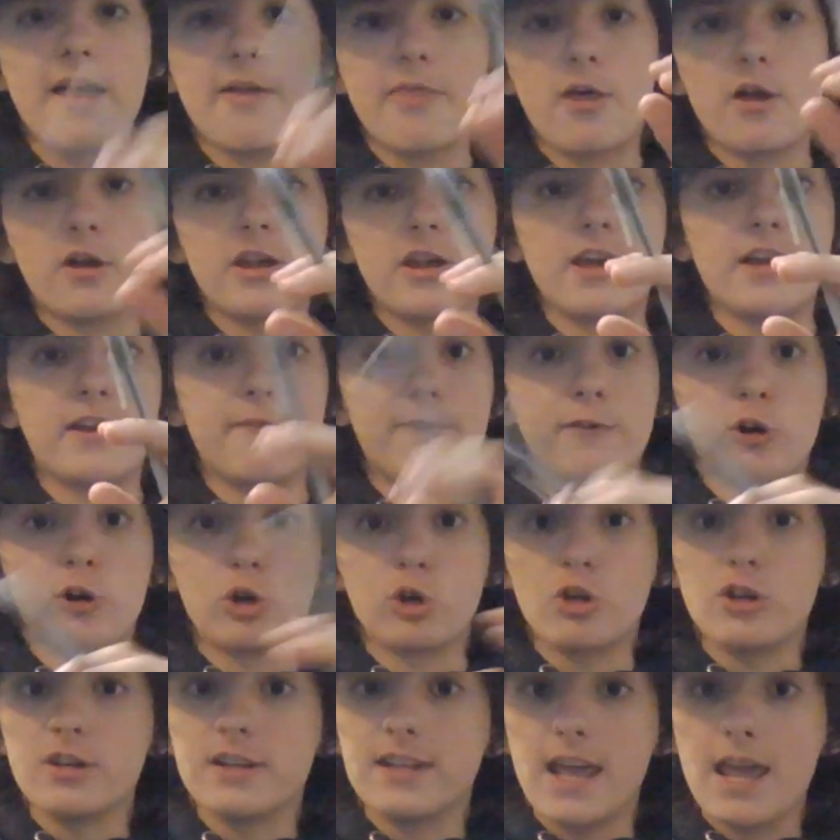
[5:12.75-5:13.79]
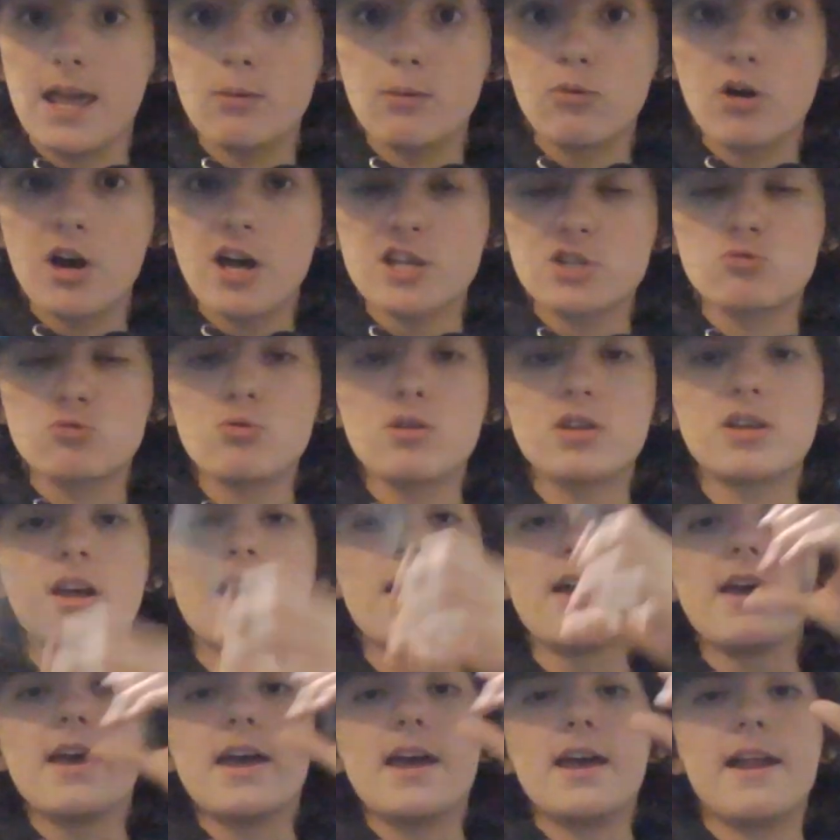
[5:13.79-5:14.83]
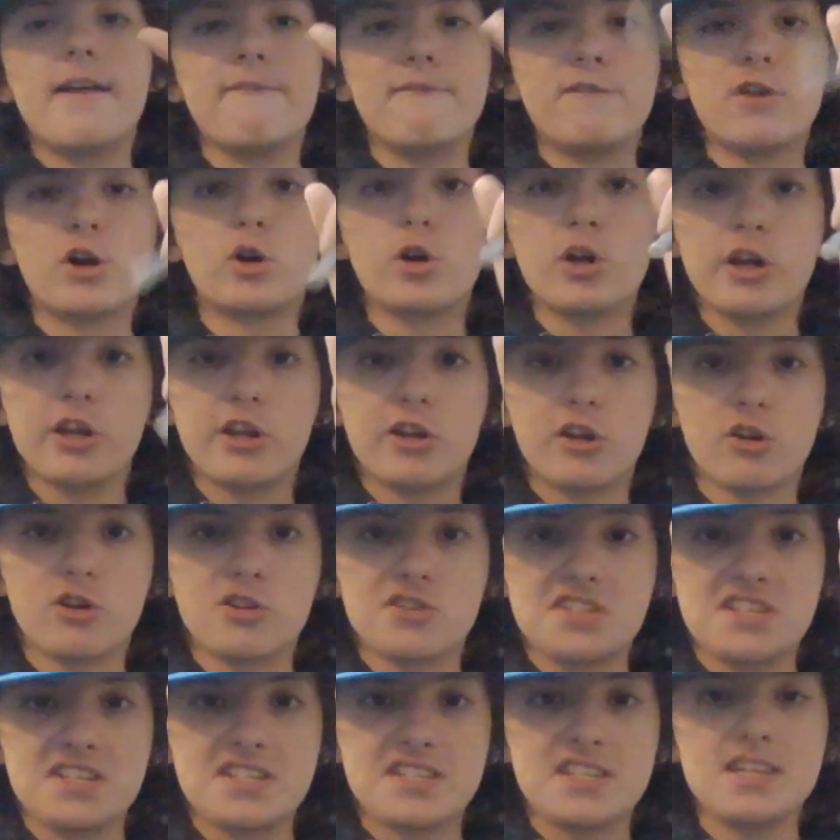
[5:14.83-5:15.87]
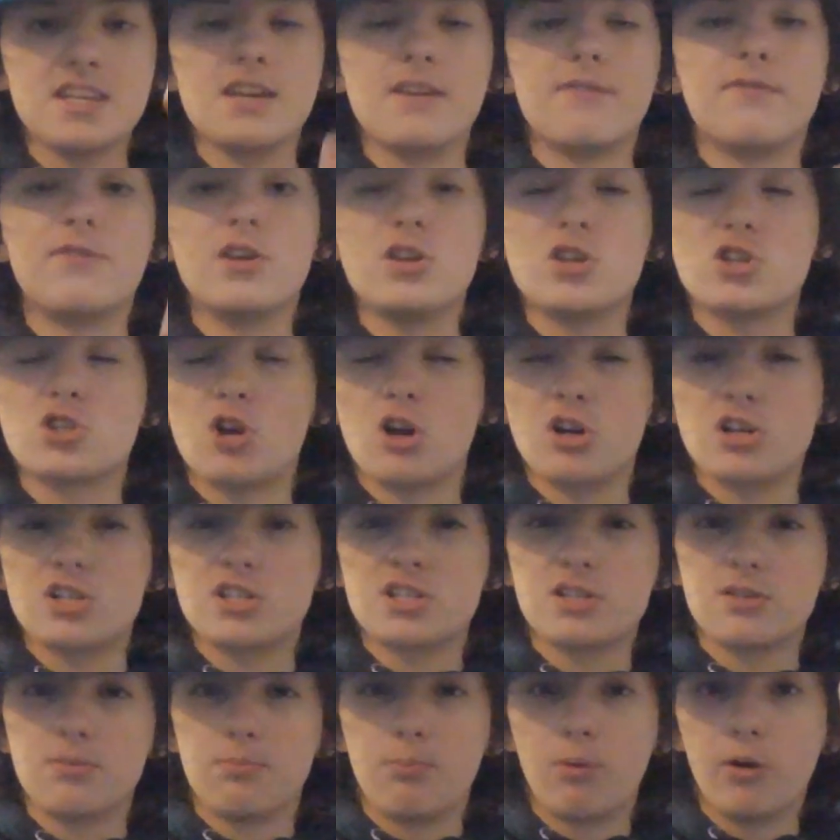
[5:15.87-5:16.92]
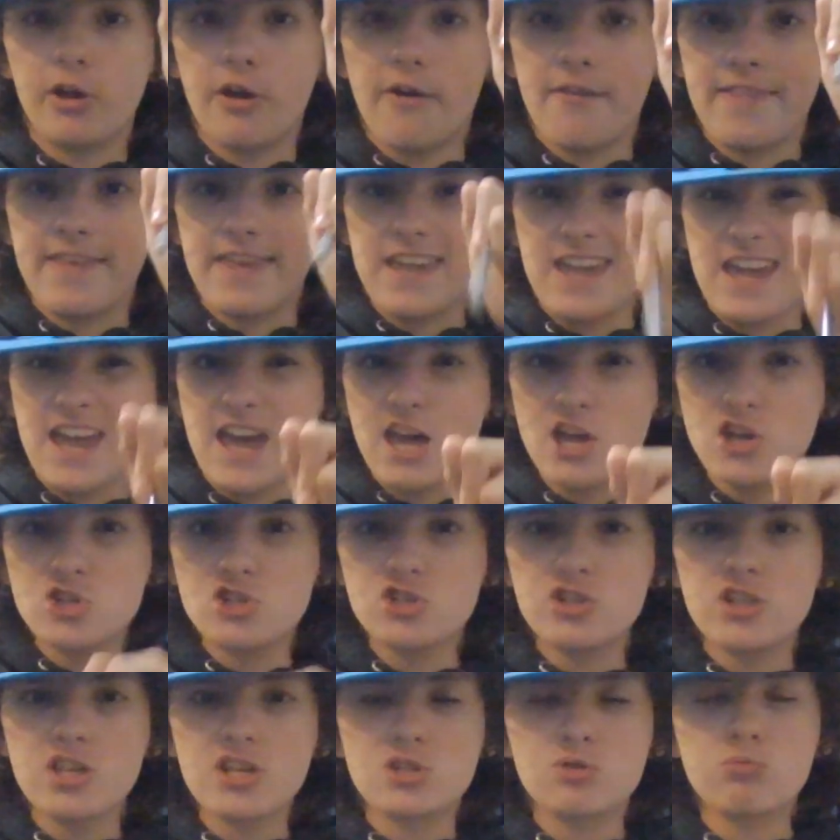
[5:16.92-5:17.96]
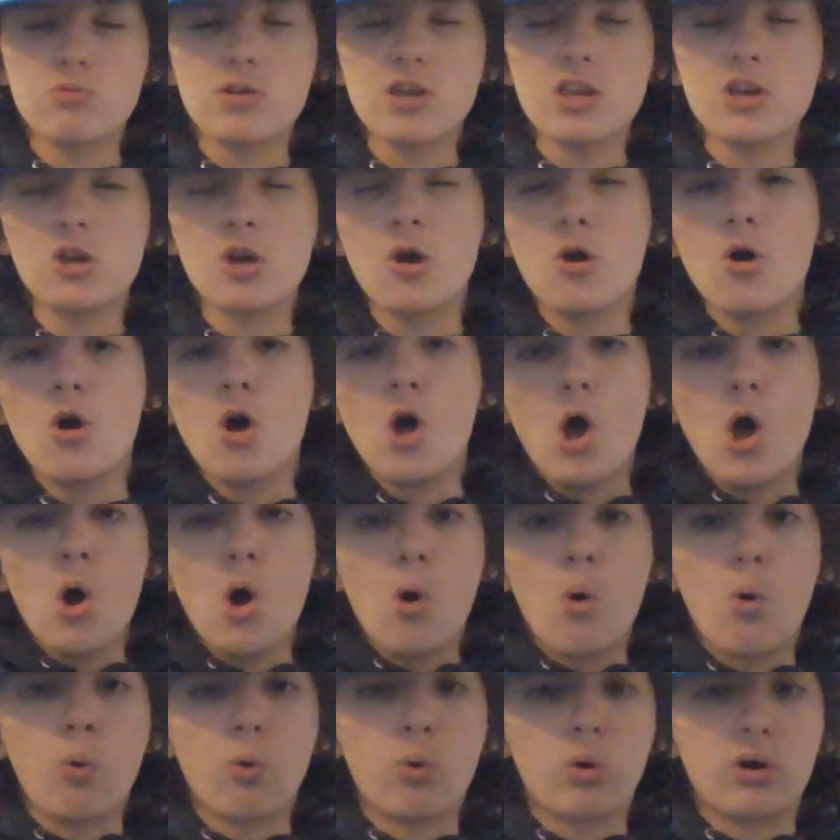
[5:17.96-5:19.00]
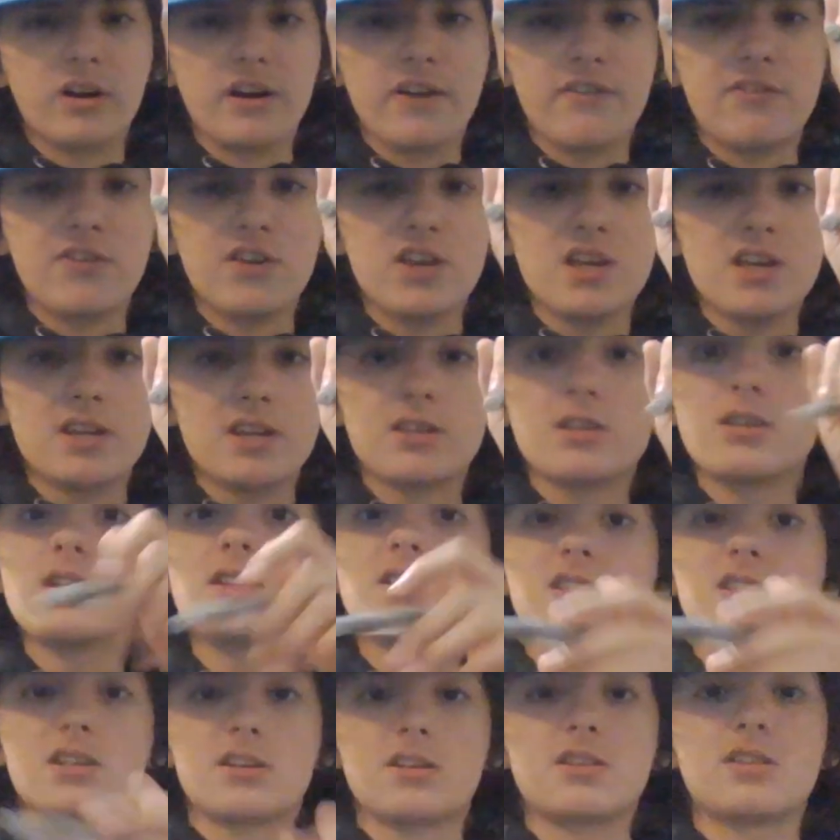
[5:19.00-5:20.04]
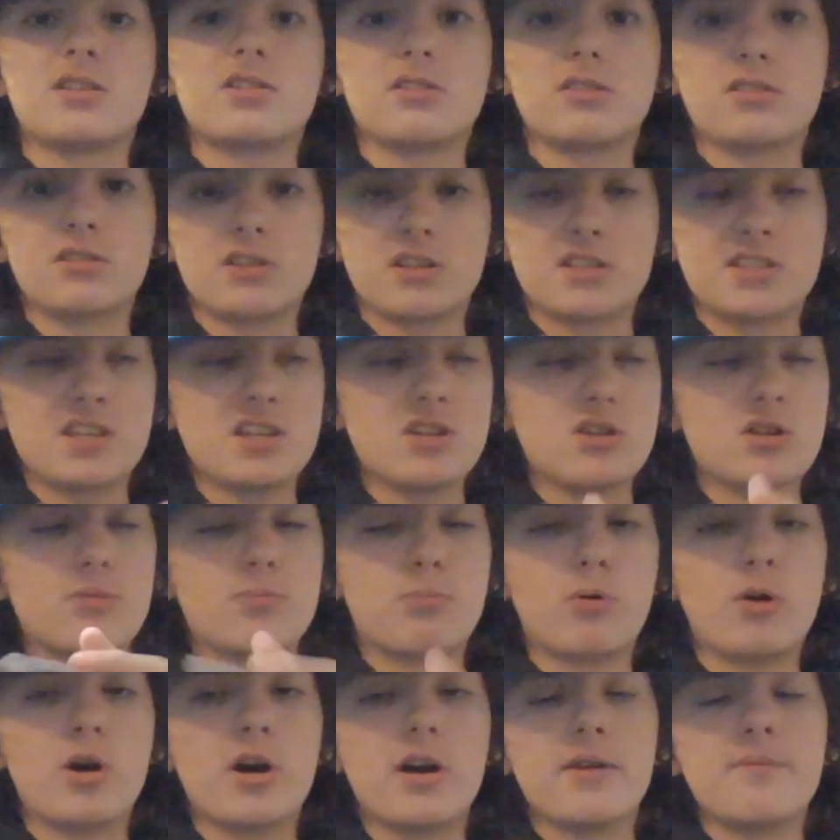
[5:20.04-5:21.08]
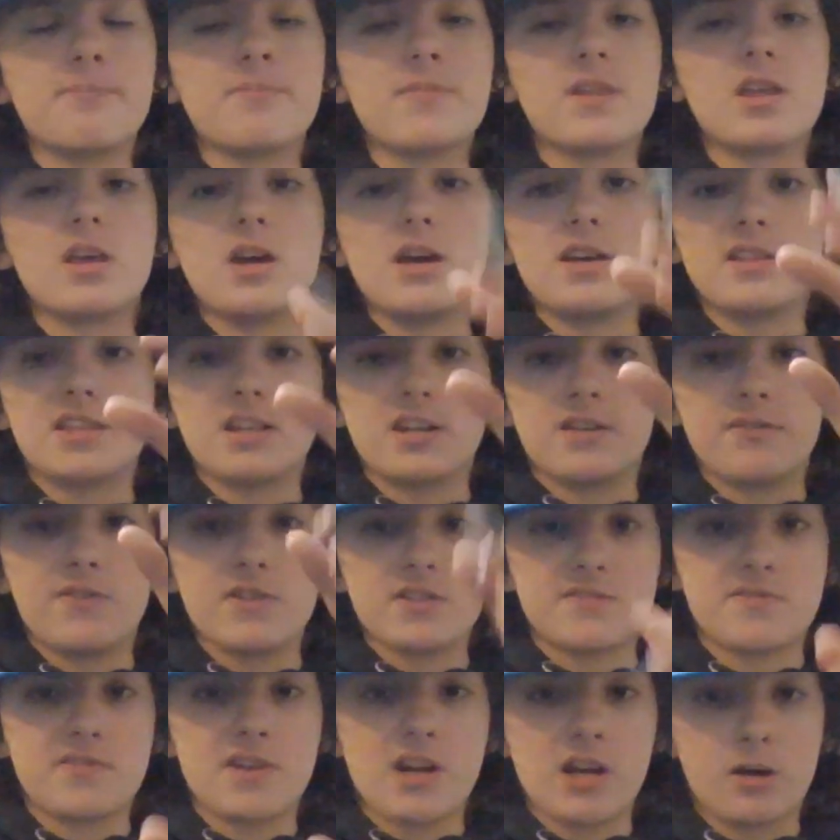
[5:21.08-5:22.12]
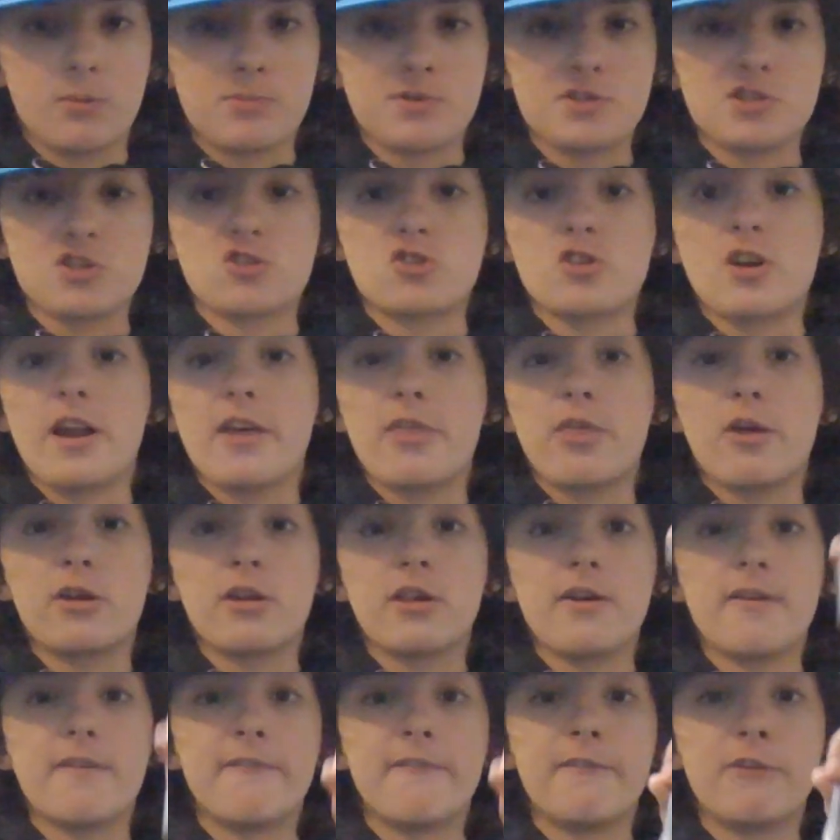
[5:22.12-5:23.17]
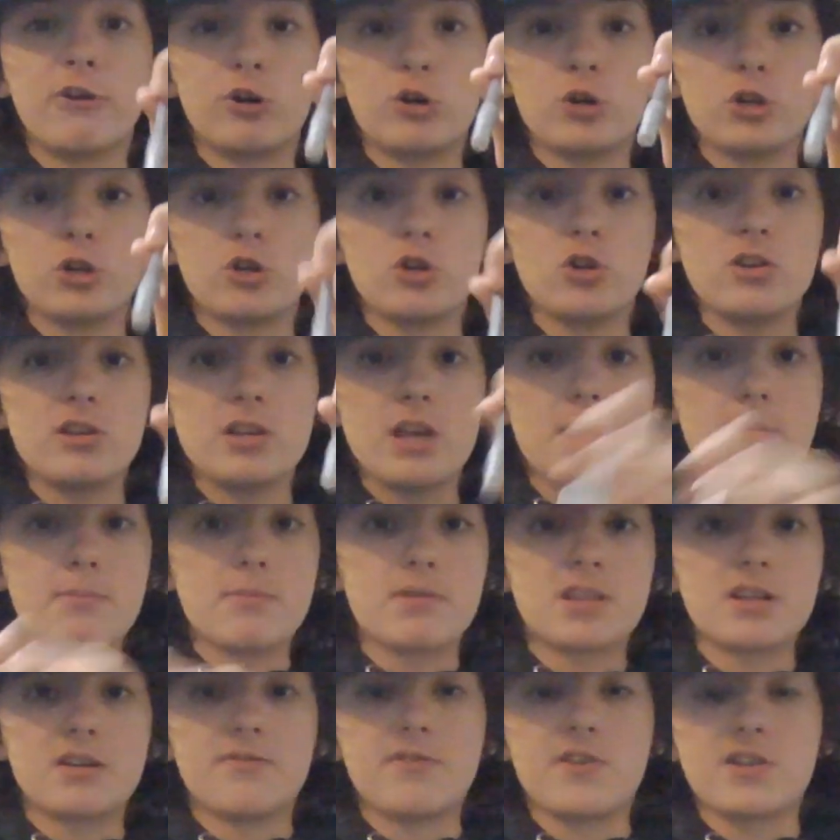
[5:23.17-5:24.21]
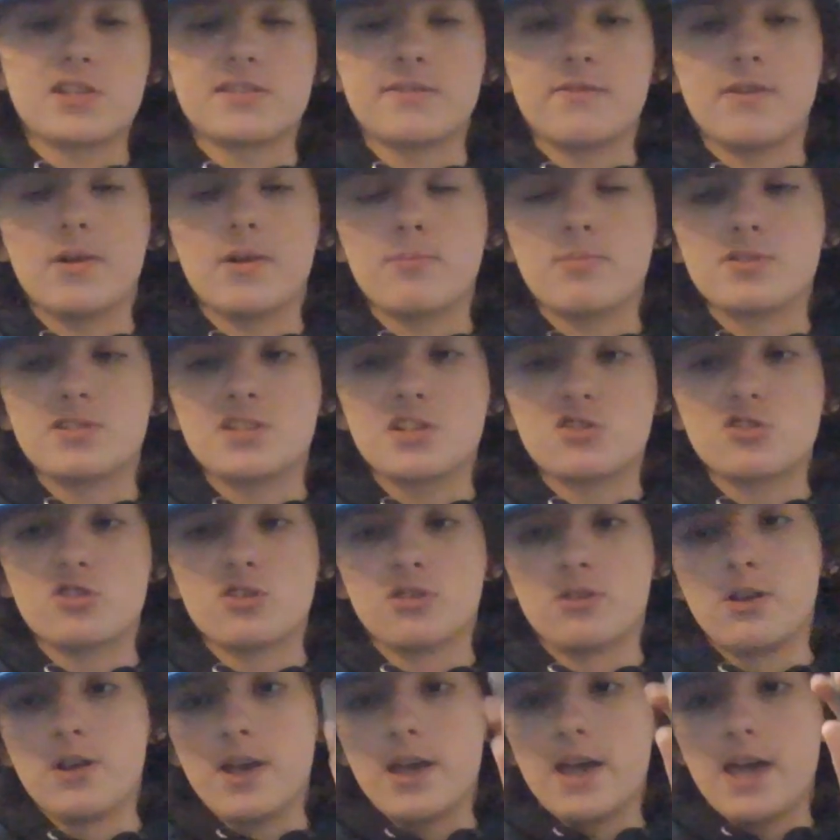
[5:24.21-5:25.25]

I thought he had a very good game last week, and I'm very curious to see if he starts to play on the edge this week, or if he is going to continue to play at the defensive tackle position. I thought he had a very good game at the defensive end position.